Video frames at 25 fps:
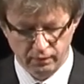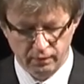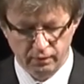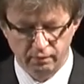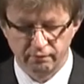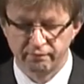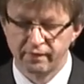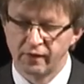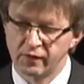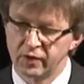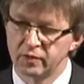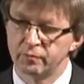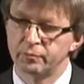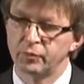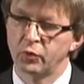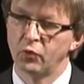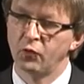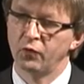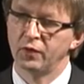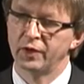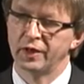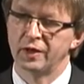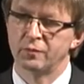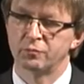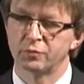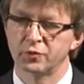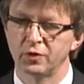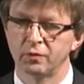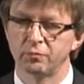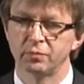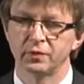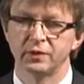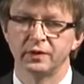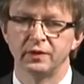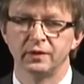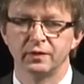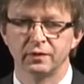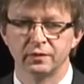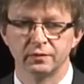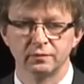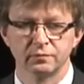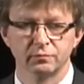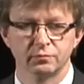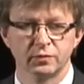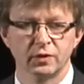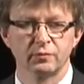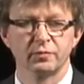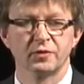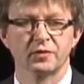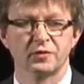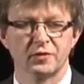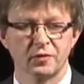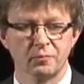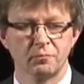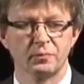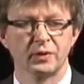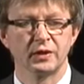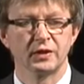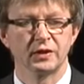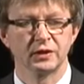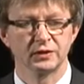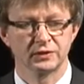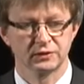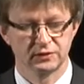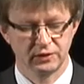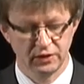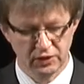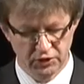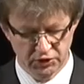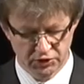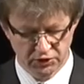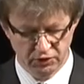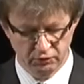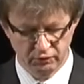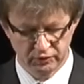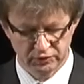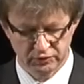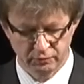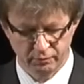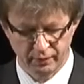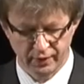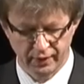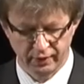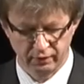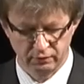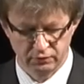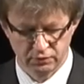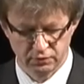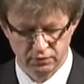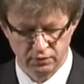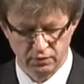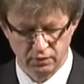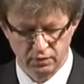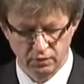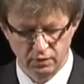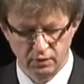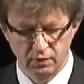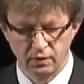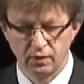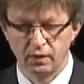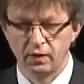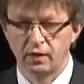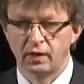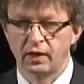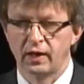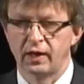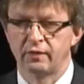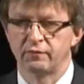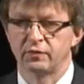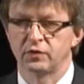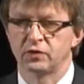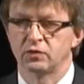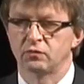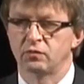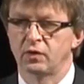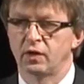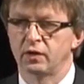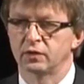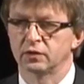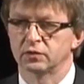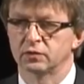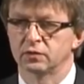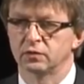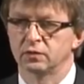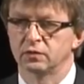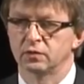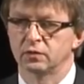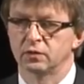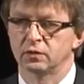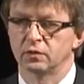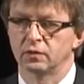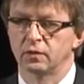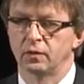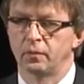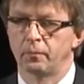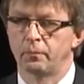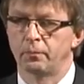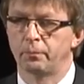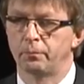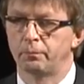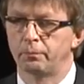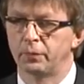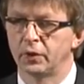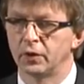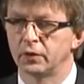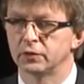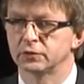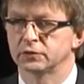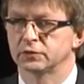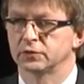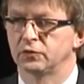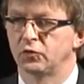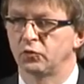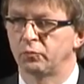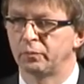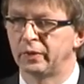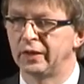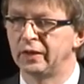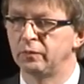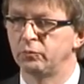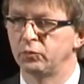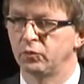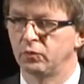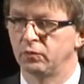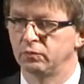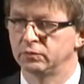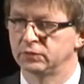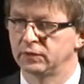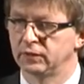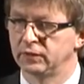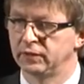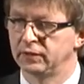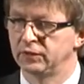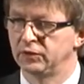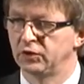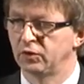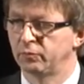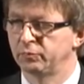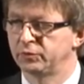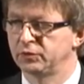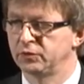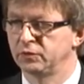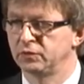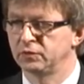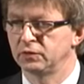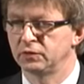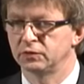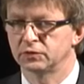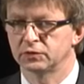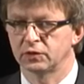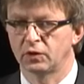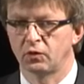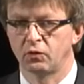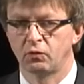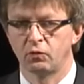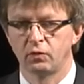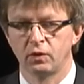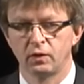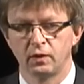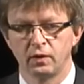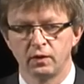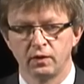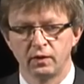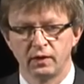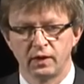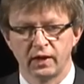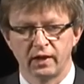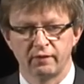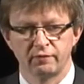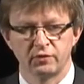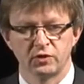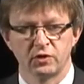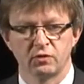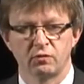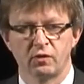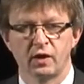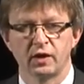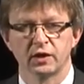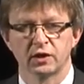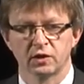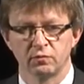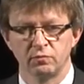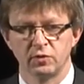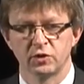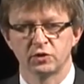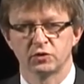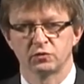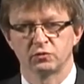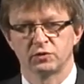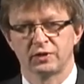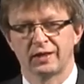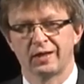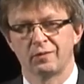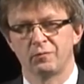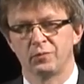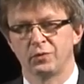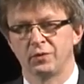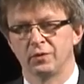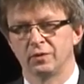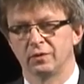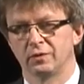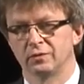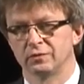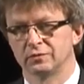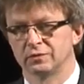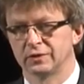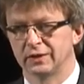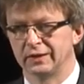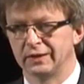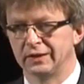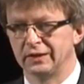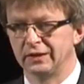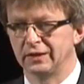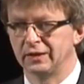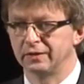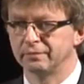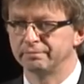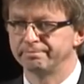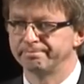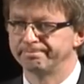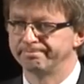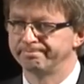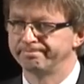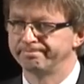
Very importantly, and probably, probably the biggest issue is about having the right person or people to lead the opportunity. So having the right commercial champion to lead it.